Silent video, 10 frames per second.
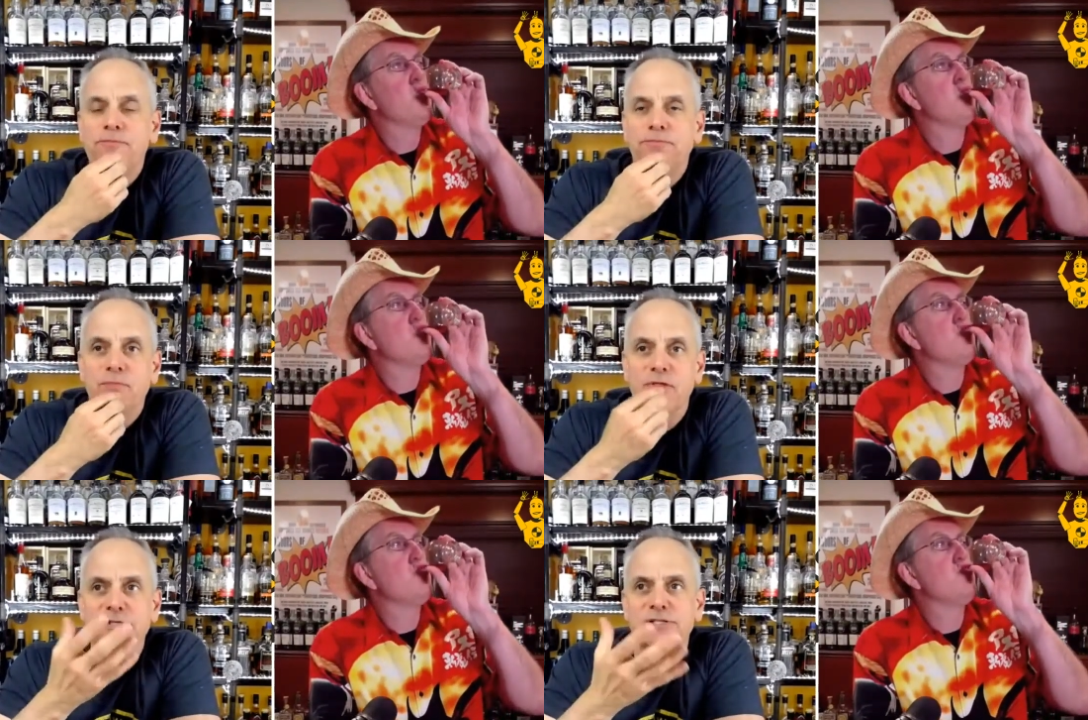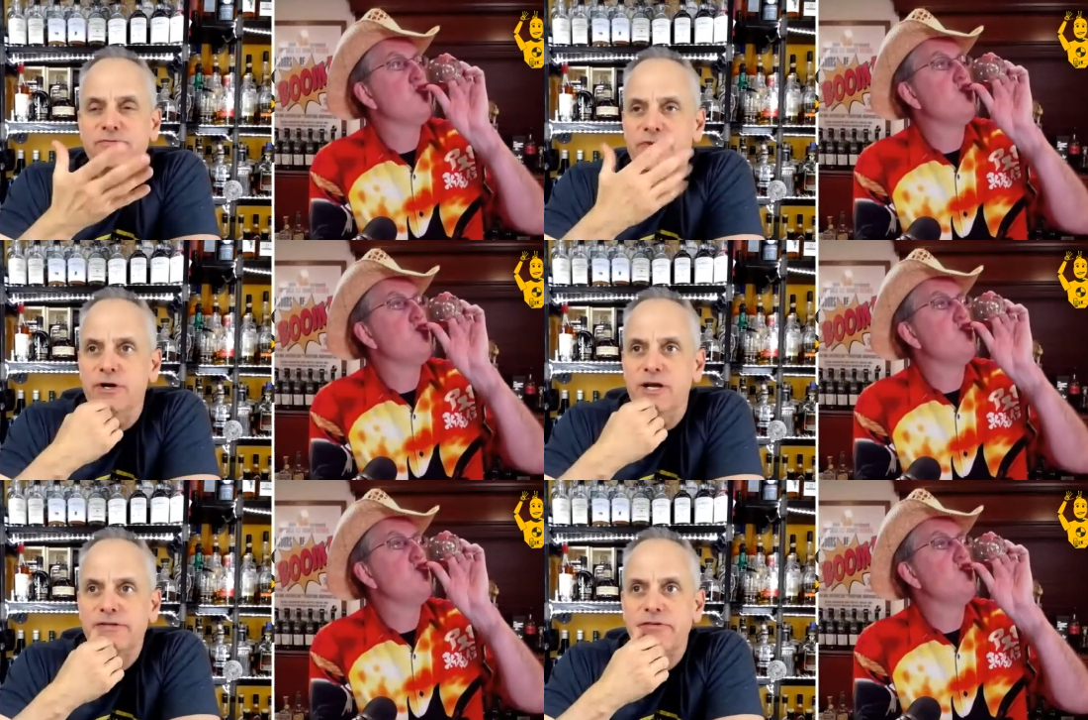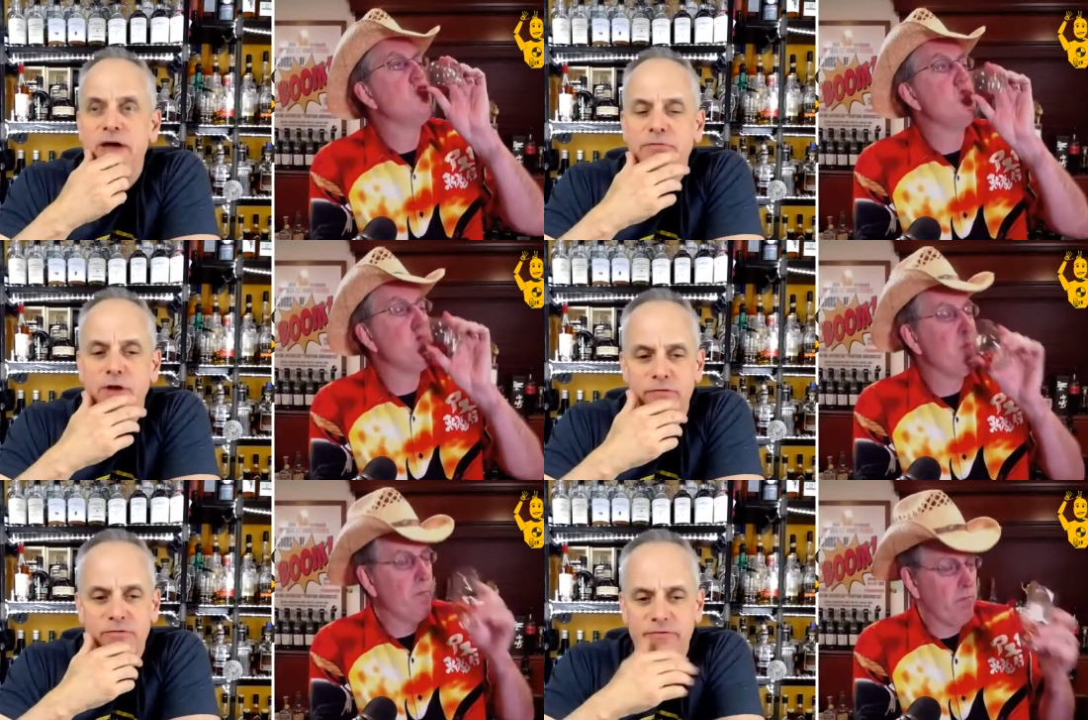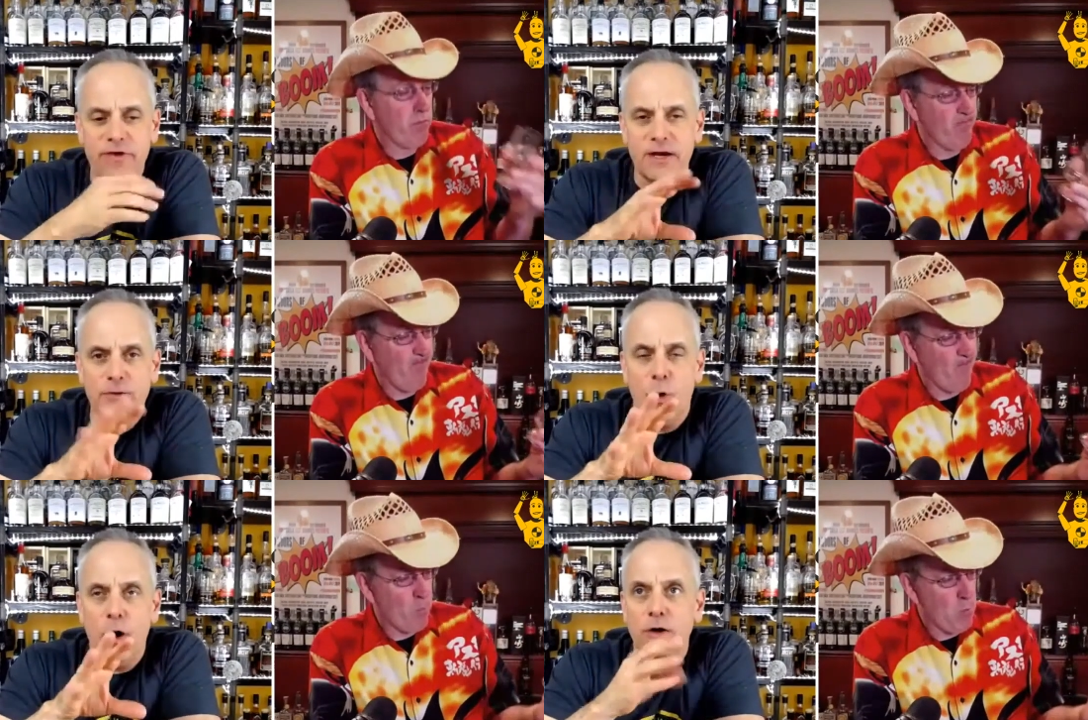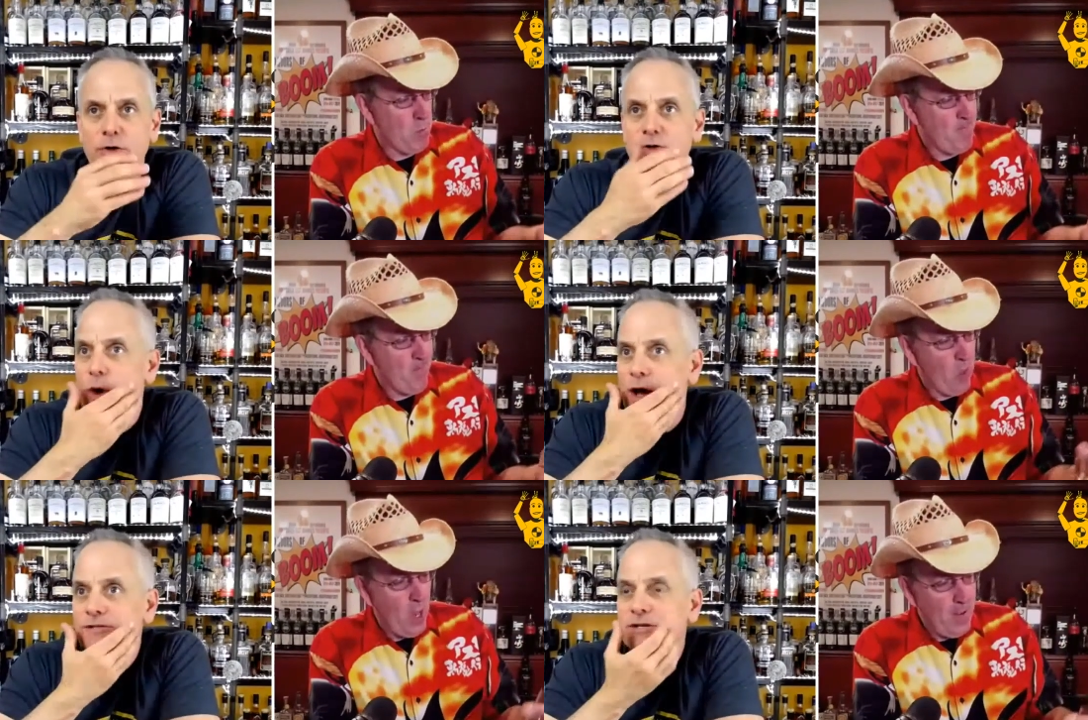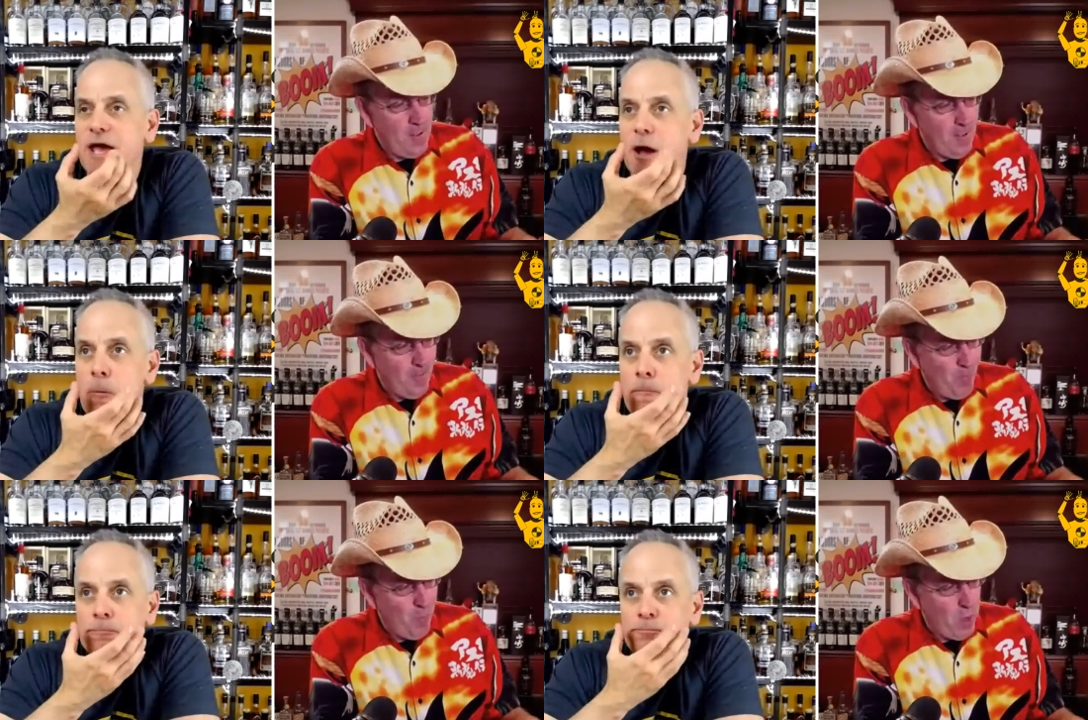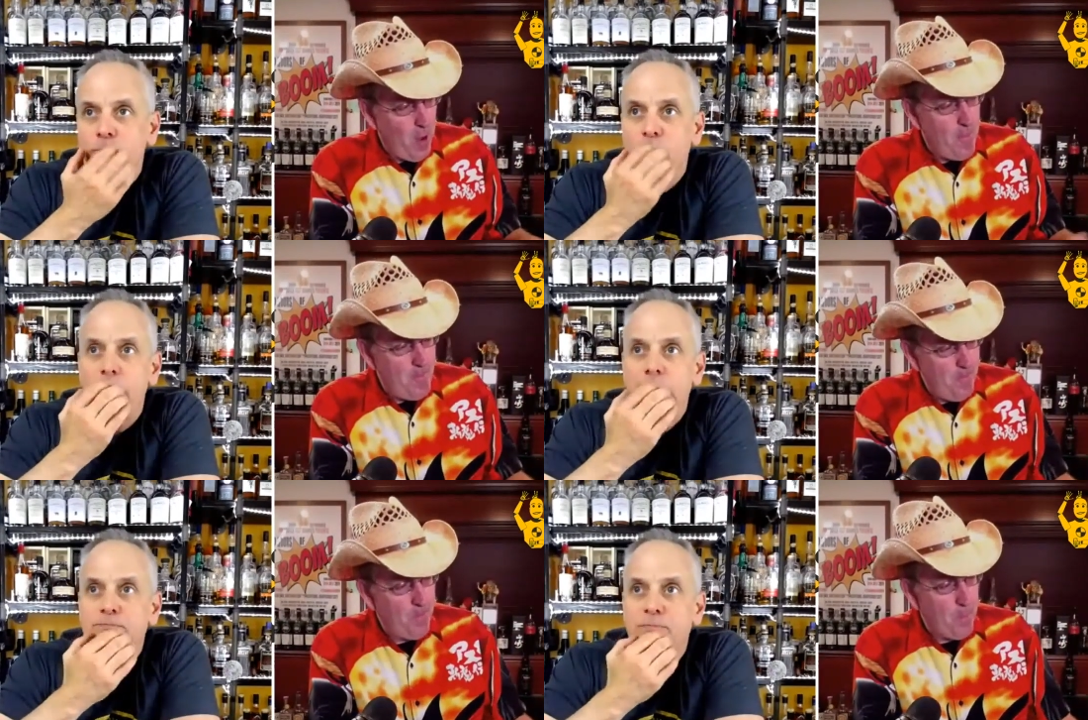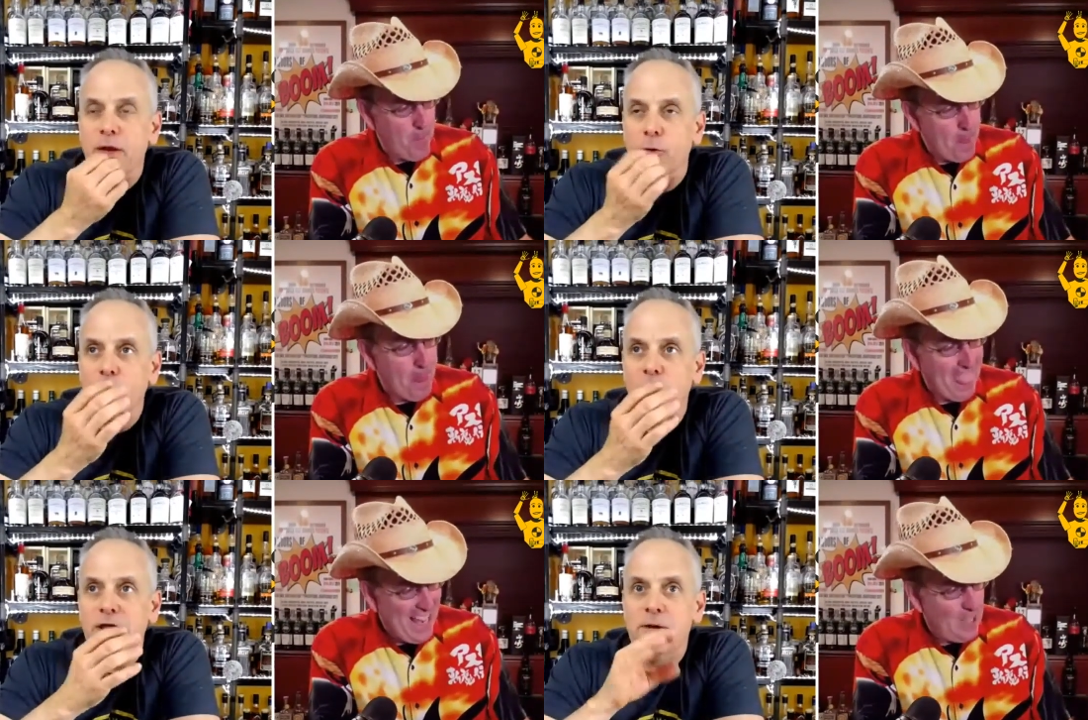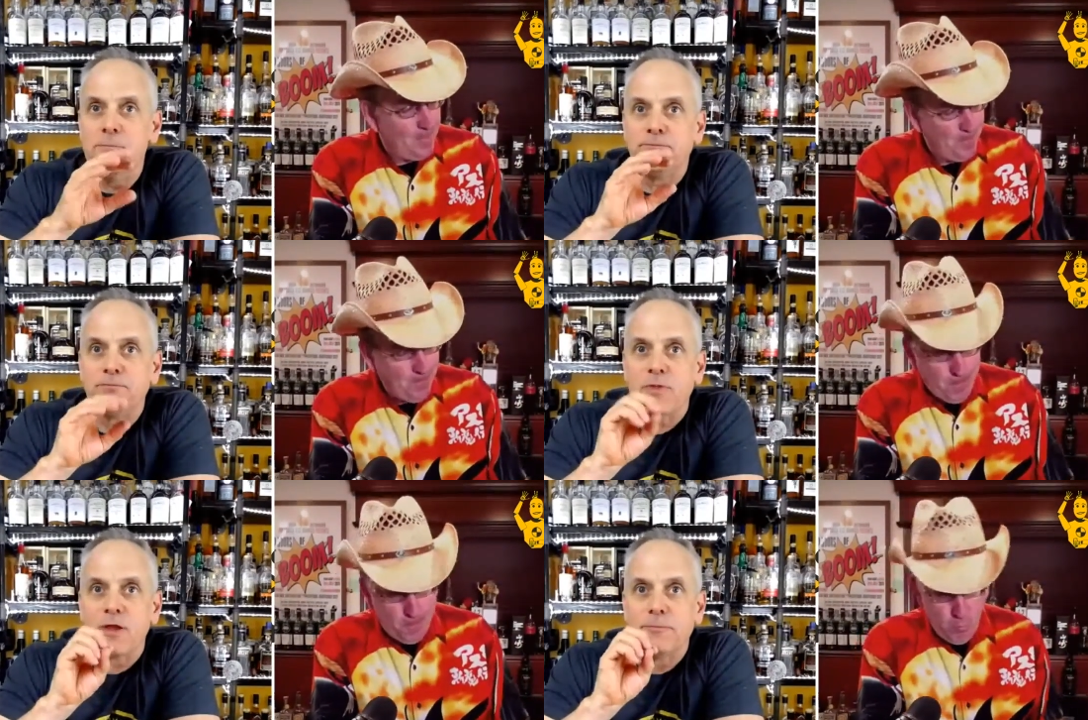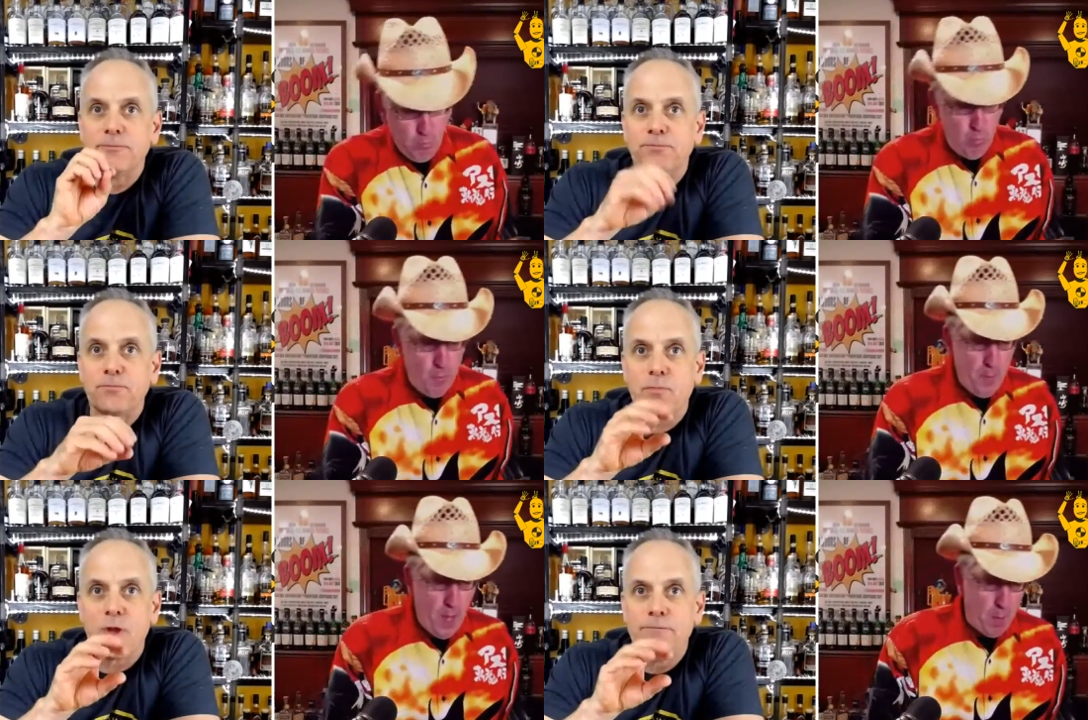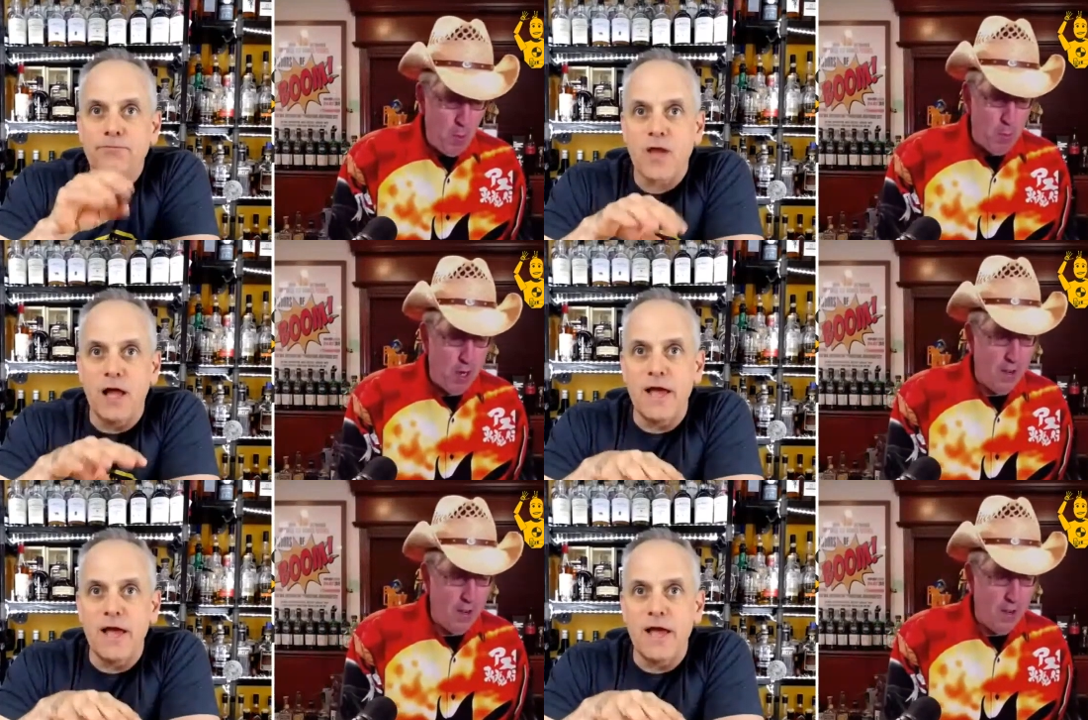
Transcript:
Speaker 1: This
Speaker 2: is very nice. I've, I've, I've added water twice now.
Speaker 1: It really, I'm I like